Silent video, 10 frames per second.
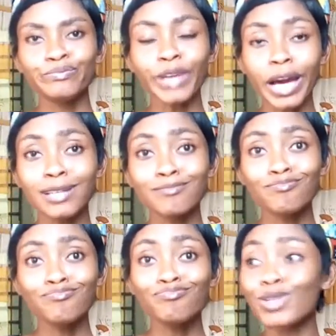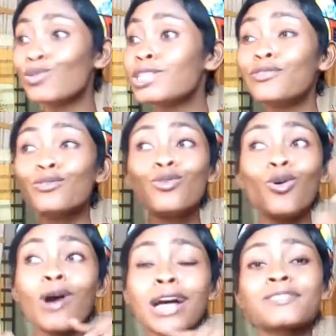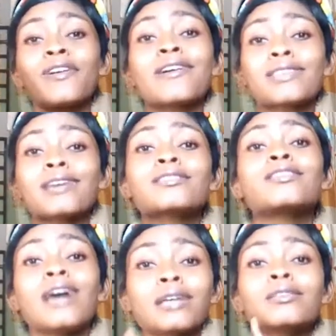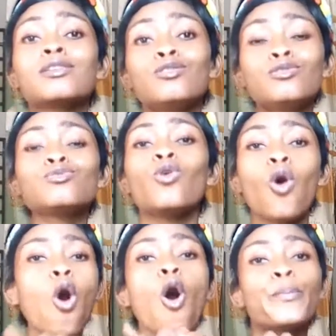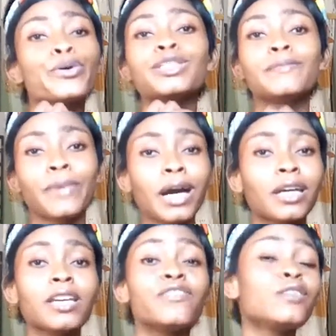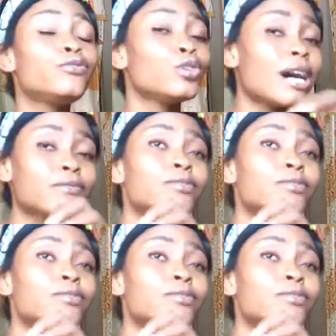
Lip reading: Yeah, they would even go as far as asking you to open the bag, even if you